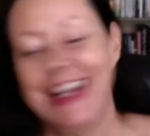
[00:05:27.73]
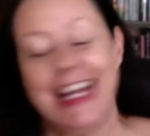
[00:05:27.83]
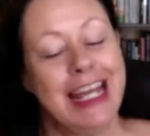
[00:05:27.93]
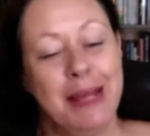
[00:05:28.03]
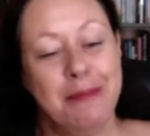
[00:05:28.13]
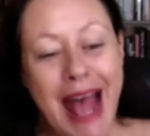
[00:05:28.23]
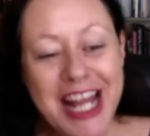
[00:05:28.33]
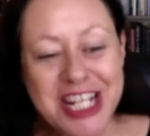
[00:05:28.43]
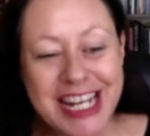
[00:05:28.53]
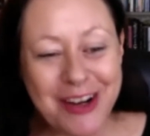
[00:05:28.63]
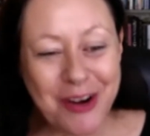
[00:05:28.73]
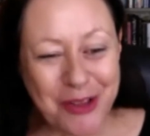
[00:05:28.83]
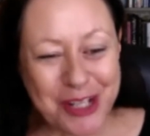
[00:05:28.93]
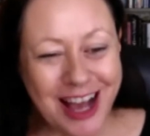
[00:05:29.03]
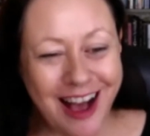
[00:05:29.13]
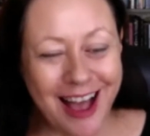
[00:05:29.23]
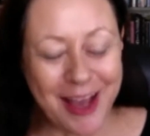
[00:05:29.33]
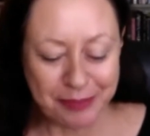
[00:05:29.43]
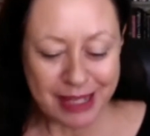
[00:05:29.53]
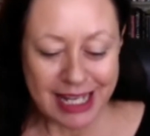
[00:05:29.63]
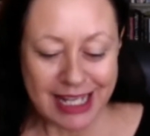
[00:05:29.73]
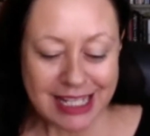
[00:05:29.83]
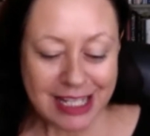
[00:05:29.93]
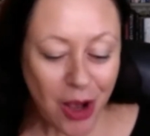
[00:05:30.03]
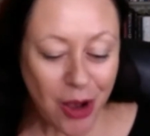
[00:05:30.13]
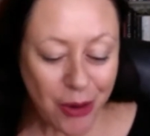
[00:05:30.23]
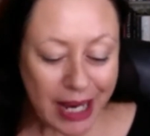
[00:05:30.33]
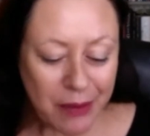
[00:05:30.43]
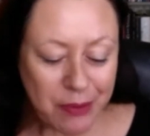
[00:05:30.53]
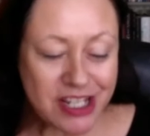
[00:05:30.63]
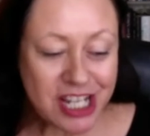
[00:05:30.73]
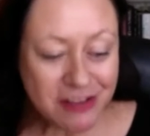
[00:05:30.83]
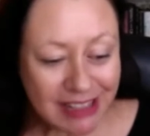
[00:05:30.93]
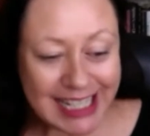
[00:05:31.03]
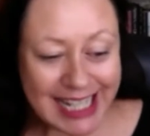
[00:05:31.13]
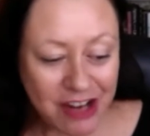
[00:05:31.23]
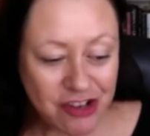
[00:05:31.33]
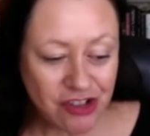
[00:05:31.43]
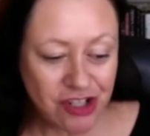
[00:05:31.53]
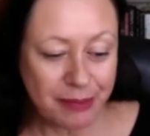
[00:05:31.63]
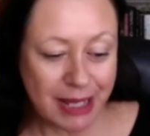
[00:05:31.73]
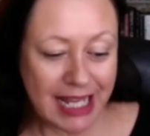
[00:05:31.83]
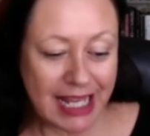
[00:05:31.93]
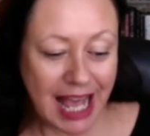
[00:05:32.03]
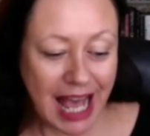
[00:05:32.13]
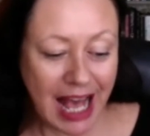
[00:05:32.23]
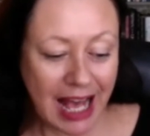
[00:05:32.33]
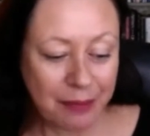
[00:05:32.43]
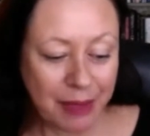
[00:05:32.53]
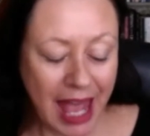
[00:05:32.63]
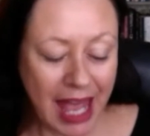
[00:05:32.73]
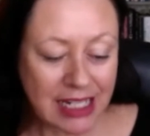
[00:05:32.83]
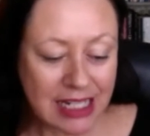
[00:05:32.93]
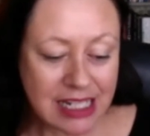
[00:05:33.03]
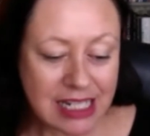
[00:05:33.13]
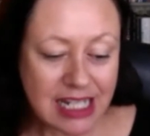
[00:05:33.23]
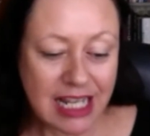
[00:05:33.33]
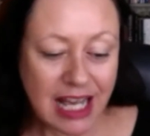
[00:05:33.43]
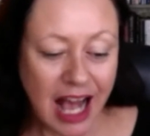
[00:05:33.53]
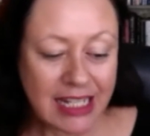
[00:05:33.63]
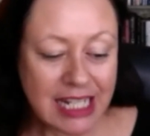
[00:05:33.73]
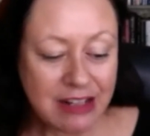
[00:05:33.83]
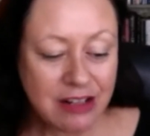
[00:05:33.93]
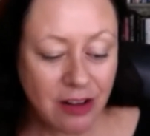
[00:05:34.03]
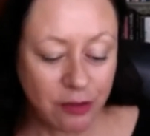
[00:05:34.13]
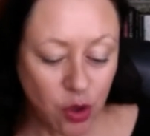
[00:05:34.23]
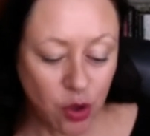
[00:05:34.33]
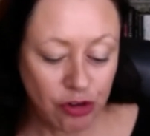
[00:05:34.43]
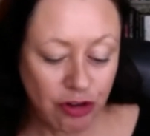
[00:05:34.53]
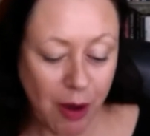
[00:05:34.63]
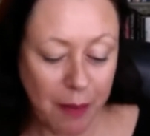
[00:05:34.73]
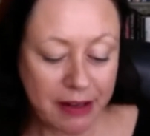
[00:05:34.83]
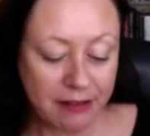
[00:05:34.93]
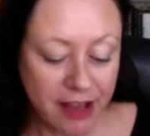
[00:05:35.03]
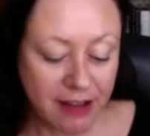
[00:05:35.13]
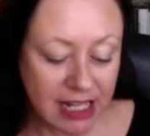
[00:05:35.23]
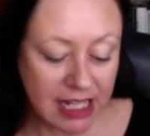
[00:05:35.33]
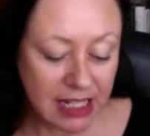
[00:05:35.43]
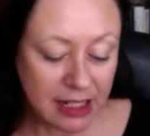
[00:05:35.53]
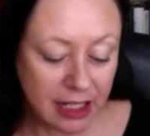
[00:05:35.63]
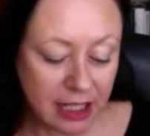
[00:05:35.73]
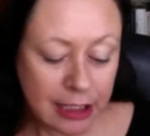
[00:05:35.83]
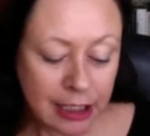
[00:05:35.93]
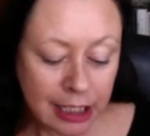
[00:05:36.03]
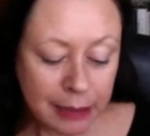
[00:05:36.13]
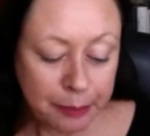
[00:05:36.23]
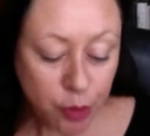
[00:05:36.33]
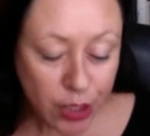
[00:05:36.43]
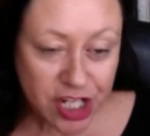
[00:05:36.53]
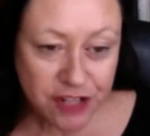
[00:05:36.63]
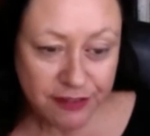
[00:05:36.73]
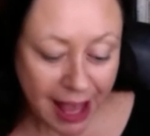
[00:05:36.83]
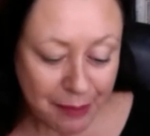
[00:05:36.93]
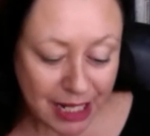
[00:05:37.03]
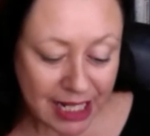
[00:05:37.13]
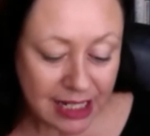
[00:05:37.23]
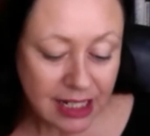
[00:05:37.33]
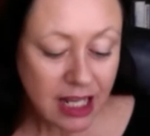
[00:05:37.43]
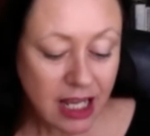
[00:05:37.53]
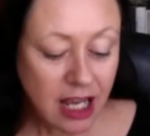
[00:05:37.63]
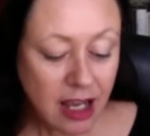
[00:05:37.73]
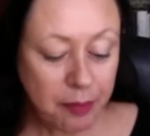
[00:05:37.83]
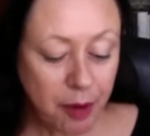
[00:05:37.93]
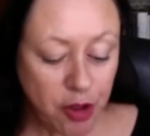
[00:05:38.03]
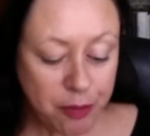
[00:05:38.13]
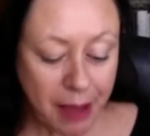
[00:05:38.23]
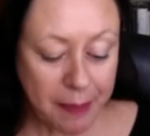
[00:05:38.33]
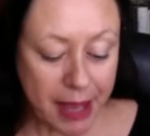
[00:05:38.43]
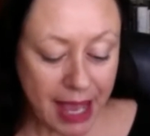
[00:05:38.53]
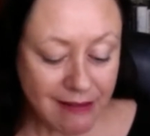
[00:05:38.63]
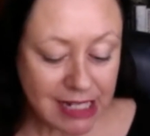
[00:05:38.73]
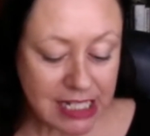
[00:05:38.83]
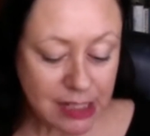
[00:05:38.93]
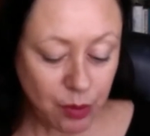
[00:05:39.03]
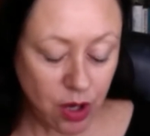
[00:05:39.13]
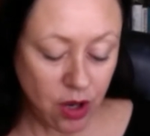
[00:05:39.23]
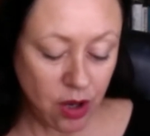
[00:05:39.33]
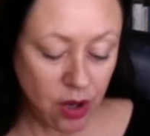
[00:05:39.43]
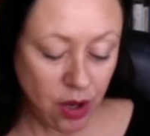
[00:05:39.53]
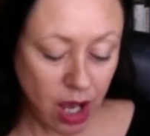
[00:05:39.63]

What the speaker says: imagining all the time. So it was just really natural to me. And I did, of course, grow up in a very bookish family. Both my parents were